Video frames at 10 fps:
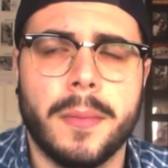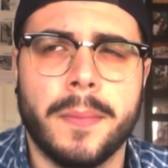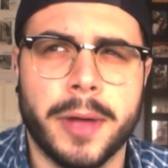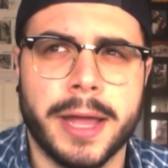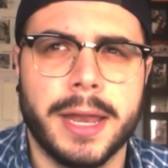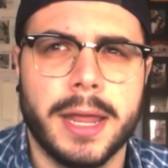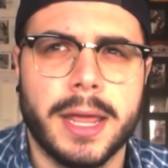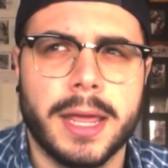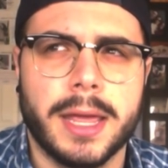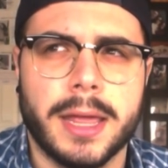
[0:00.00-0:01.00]
but
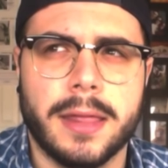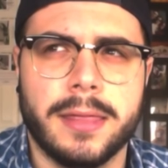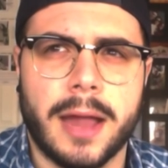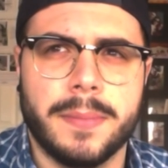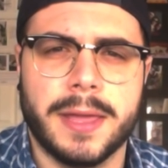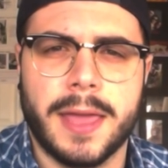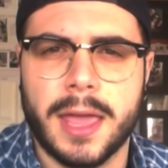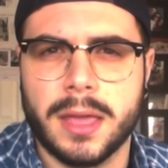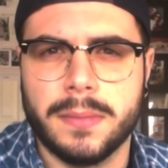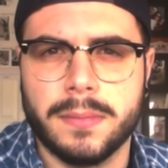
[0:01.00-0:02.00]
that
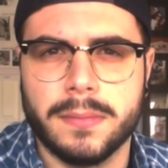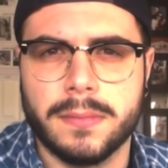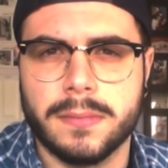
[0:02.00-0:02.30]
became